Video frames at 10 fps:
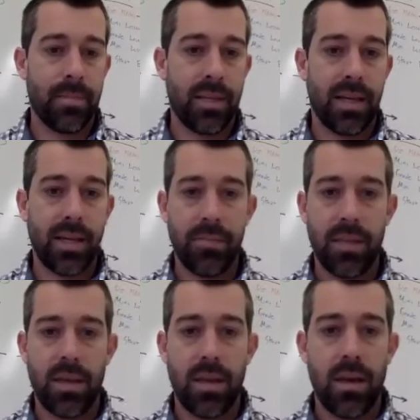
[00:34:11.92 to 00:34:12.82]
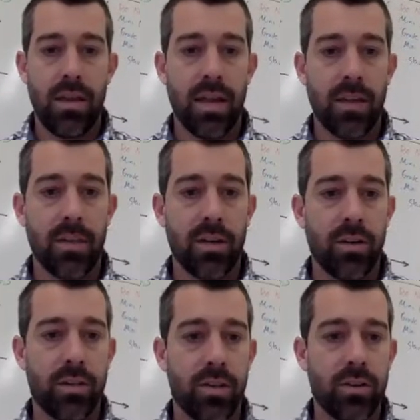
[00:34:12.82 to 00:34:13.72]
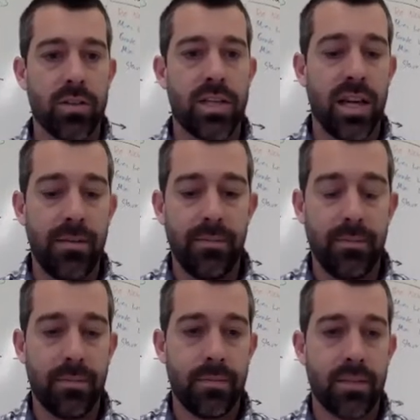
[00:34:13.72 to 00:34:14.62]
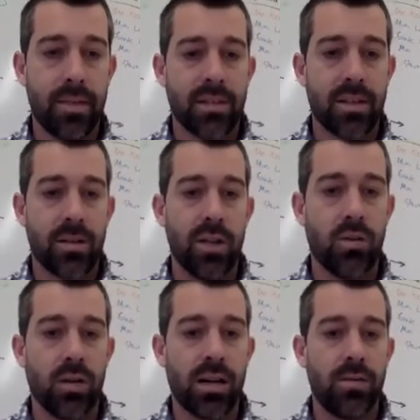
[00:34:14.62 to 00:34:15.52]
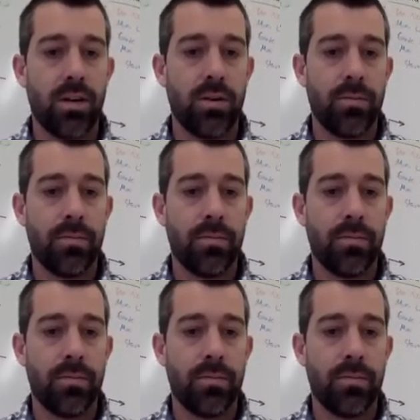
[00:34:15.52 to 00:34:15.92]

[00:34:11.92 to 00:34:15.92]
Okay, then I'm going to go to Thursday. That's going to be croc row. 5